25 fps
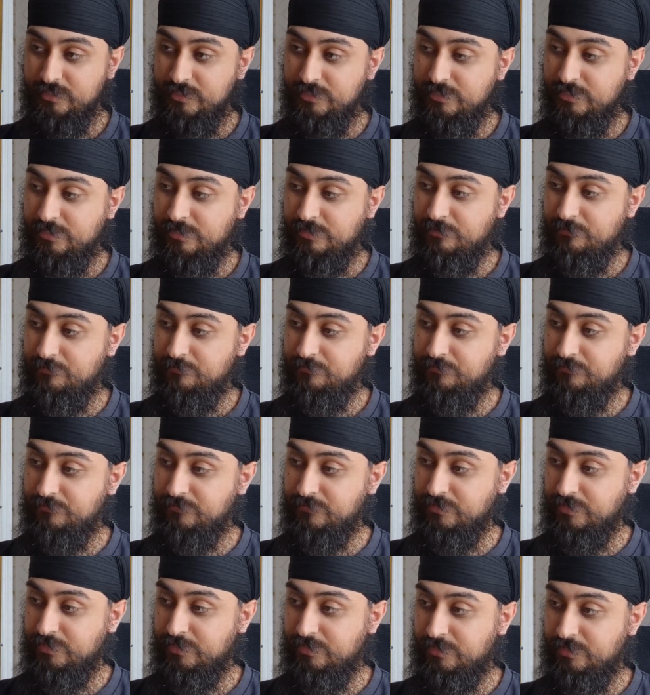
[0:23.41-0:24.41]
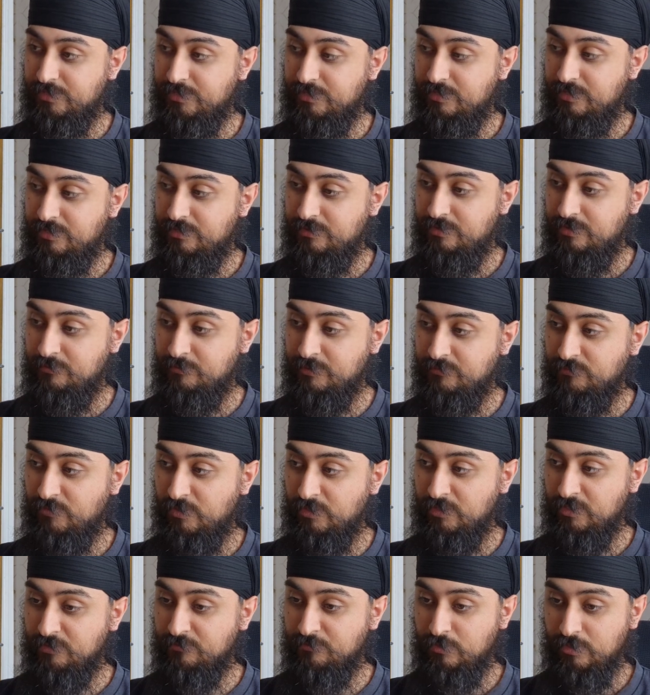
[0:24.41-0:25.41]
I've been
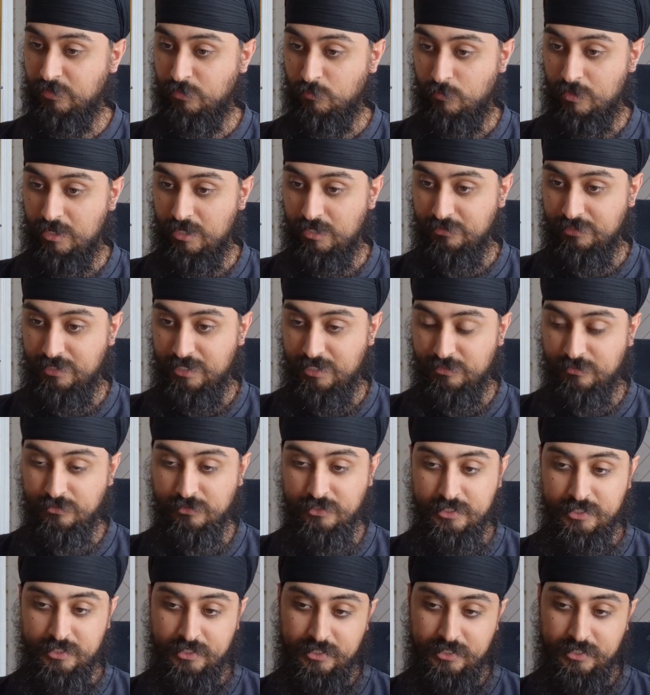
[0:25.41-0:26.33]
following him for a little while now,